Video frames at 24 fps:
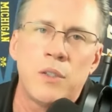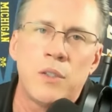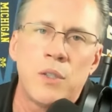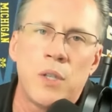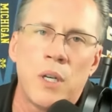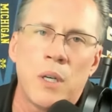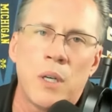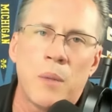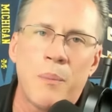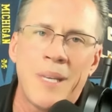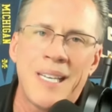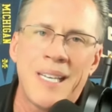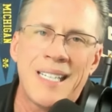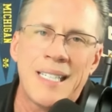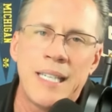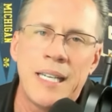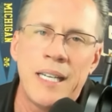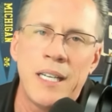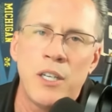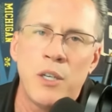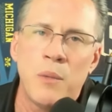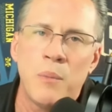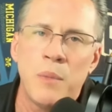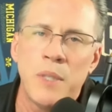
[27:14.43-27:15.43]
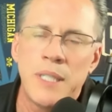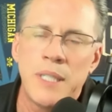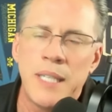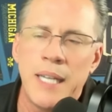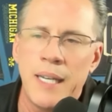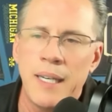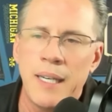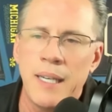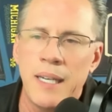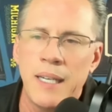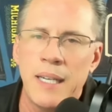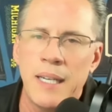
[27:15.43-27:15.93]
Talk Big 10, number
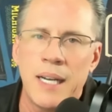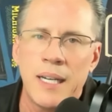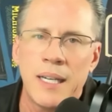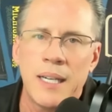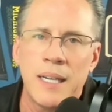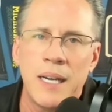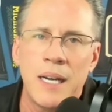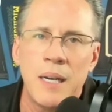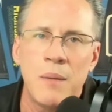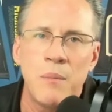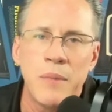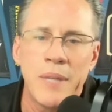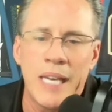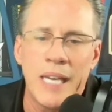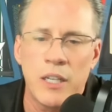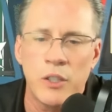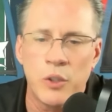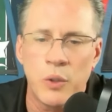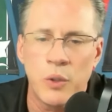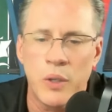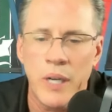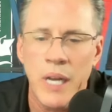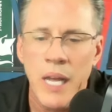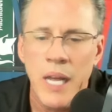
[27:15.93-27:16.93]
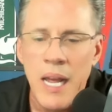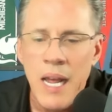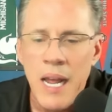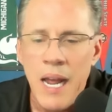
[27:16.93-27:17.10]
10.com. That'll do it.